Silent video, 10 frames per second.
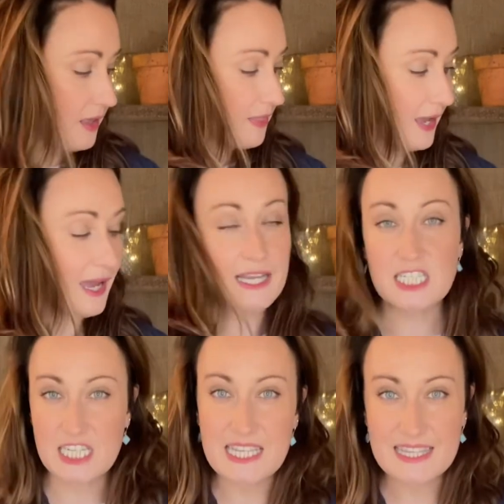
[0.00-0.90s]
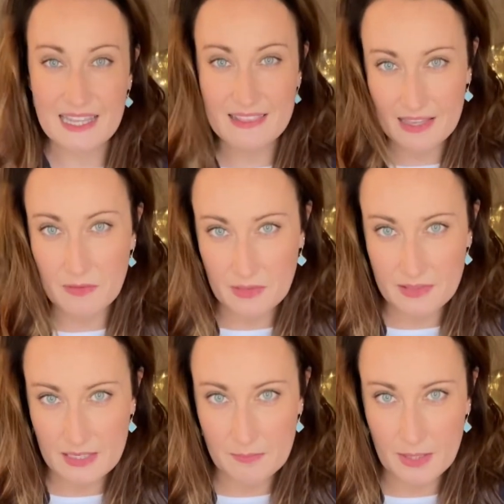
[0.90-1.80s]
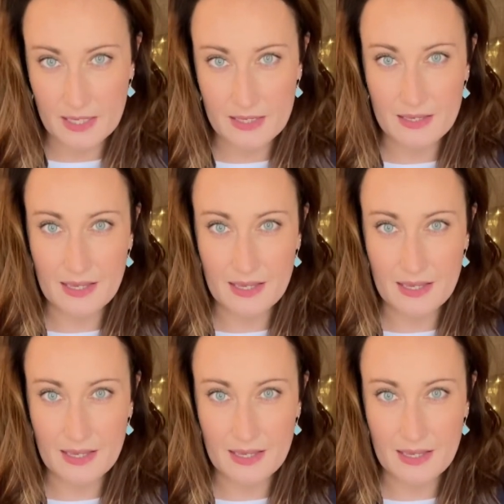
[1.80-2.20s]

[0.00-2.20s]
that actually says that on the seed packet.